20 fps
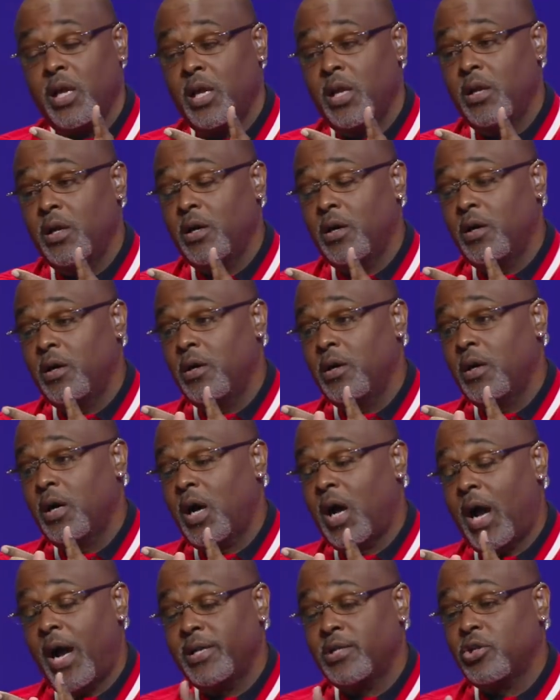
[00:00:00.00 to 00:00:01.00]
And
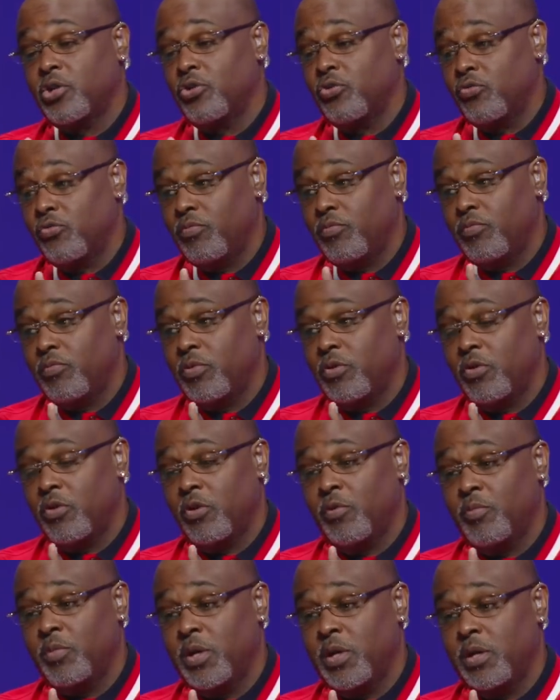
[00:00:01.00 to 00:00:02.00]
Ice Cube. You know
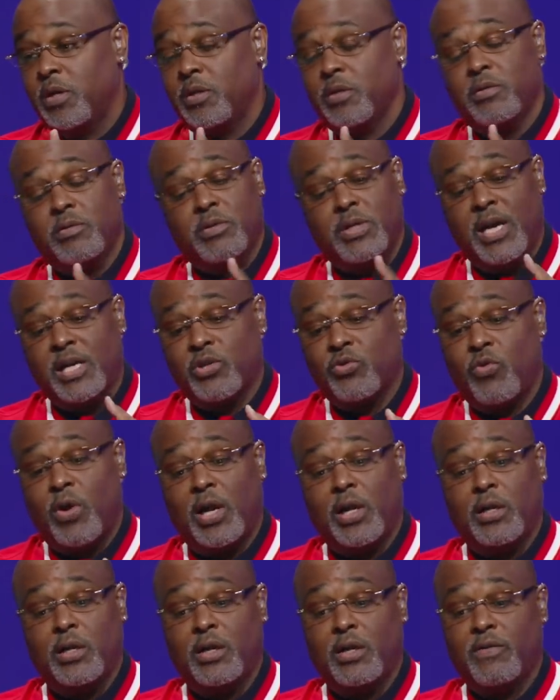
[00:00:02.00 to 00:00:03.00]
what I mean? That's who
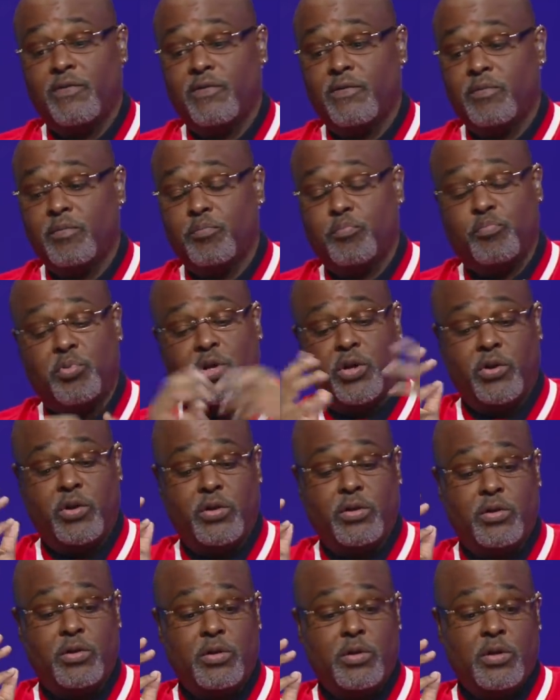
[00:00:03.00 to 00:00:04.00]
I love. All right,
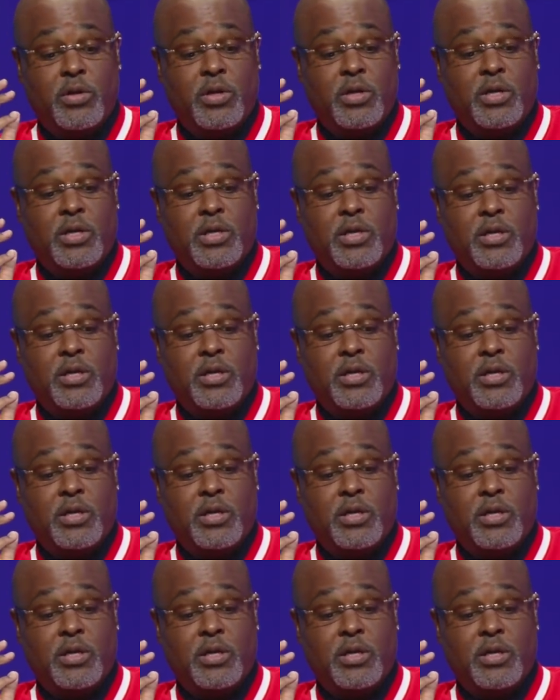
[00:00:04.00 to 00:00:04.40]
so I got